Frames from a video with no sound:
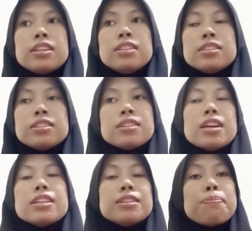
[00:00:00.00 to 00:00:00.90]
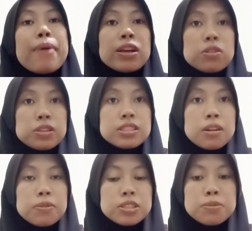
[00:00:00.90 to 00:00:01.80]
The background
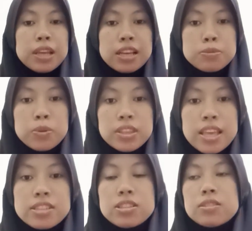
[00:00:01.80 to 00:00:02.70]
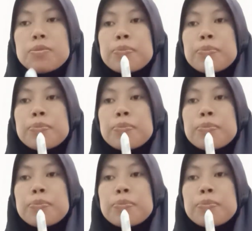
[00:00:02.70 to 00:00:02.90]
itself is the exploitation.